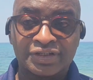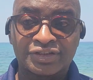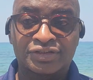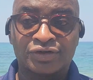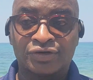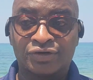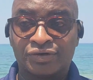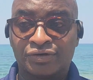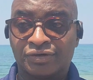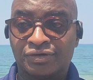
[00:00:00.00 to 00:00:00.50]

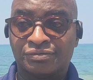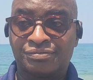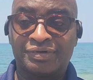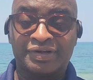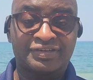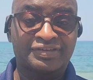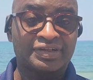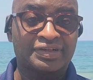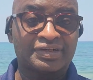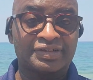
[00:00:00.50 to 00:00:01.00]
to
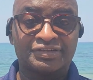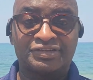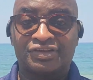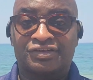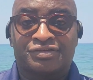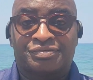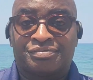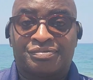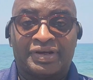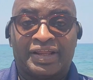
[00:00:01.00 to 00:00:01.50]
basically
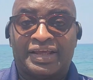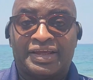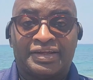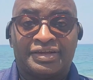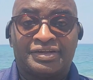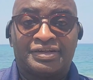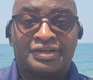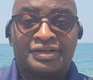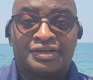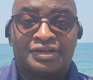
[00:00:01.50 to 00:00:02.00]

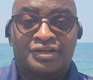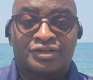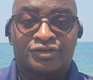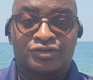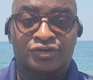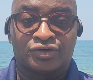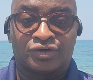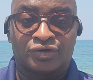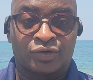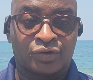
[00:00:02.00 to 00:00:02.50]
display
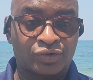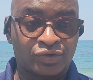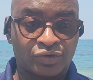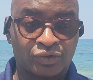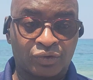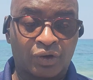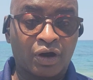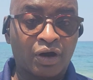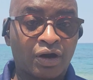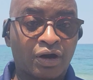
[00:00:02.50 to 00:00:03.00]
who
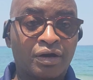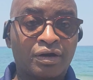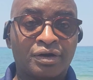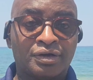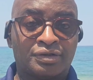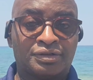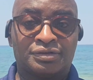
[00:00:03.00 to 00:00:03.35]
you are,